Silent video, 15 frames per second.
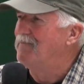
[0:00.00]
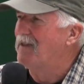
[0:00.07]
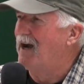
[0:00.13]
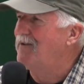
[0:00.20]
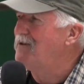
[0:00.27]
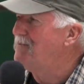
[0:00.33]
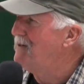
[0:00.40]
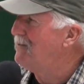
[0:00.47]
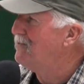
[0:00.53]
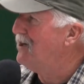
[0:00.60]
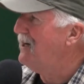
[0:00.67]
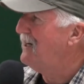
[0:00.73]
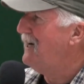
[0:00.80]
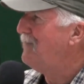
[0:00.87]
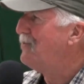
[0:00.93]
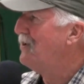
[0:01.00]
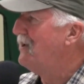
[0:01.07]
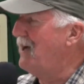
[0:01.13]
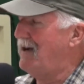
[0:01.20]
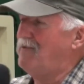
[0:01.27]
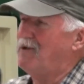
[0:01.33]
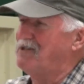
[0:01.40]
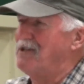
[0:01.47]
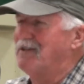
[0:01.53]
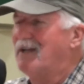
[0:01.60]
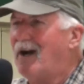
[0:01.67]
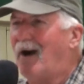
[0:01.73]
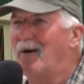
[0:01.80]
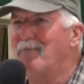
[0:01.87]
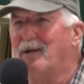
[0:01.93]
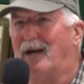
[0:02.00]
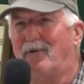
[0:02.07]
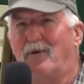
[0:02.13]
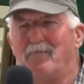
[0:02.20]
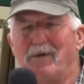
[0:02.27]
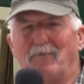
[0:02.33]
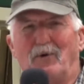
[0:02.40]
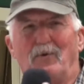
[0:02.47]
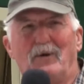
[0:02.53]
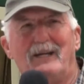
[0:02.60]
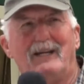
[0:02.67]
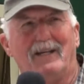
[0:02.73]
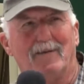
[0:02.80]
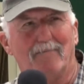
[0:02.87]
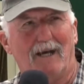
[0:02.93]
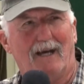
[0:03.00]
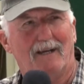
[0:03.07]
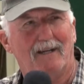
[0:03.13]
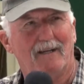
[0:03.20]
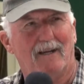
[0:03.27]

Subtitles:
I remember on April, I wasn't there, but I remember reading about it,